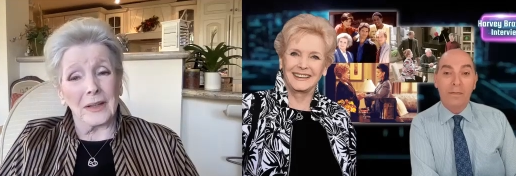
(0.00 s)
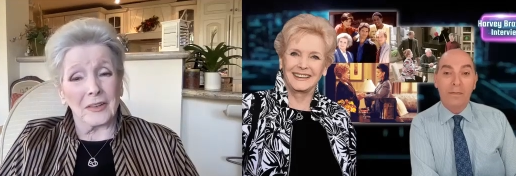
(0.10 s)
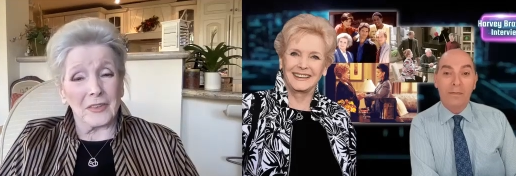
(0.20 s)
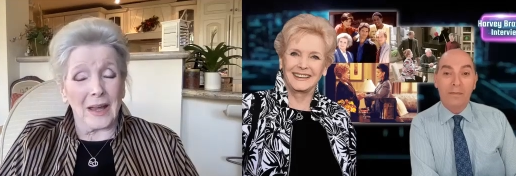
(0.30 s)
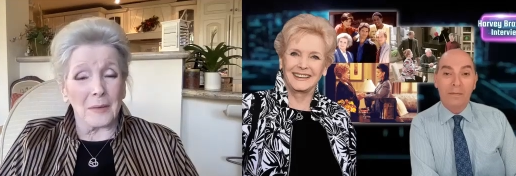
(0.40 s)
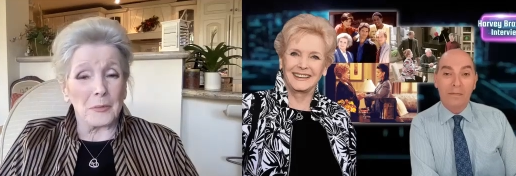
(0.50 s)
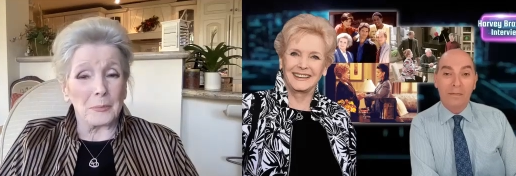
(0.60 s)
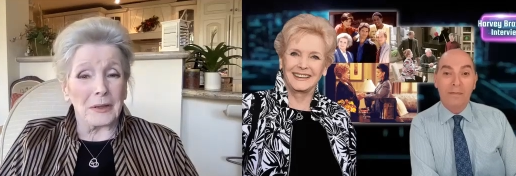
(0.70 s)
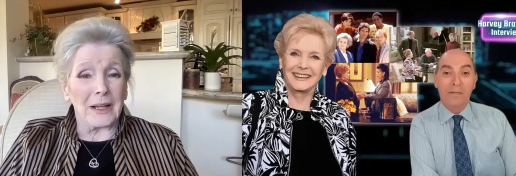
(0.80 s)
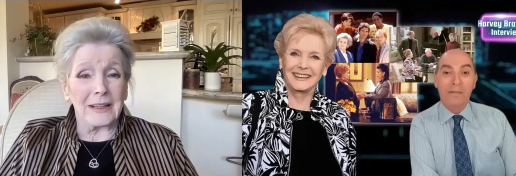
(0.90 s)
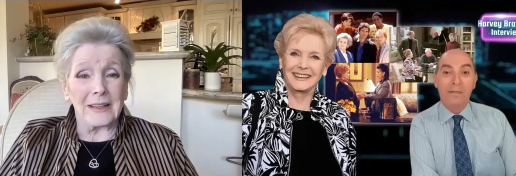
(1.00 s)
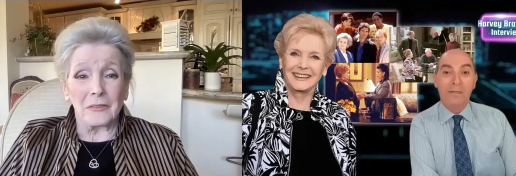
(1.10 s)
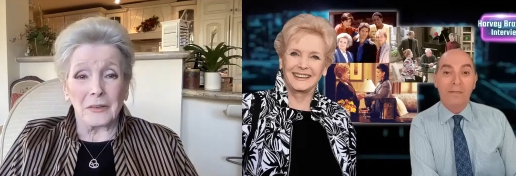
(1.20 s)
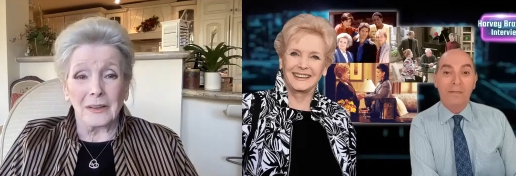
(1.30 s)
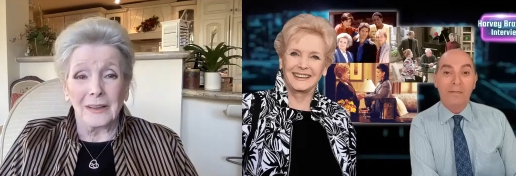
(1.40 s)
Speaker 1: exams, but I
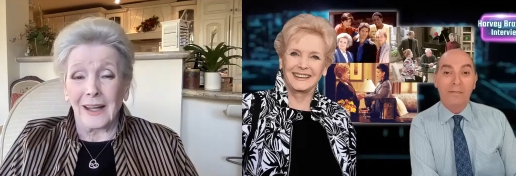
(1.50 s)
never